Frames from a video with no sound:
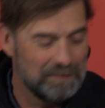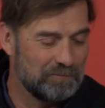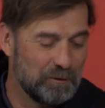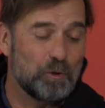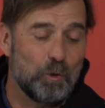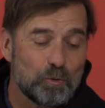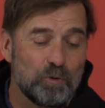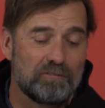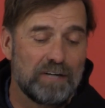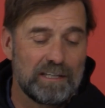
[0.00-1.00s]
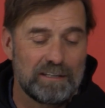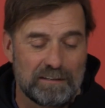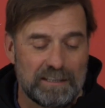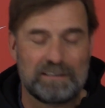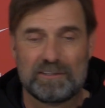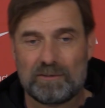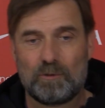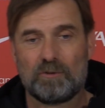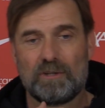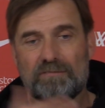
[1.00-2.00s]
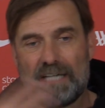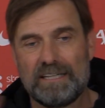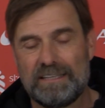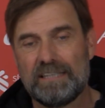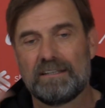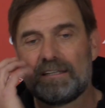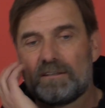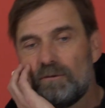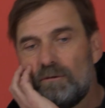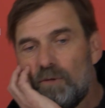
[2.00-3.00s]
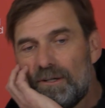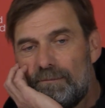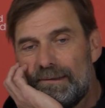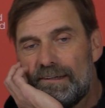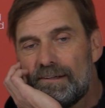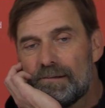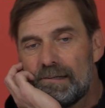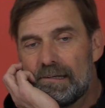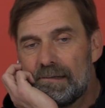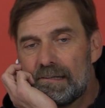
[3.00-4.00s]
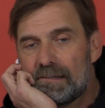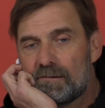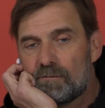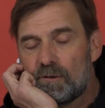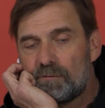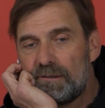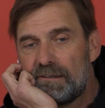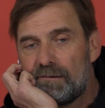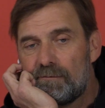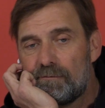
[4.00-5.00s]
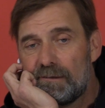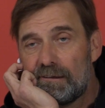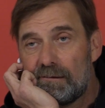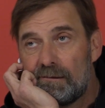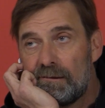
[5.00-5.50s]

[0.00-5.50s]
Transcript: if you go to a final, I think it's good to have the idea that you want to win it, and that's what we will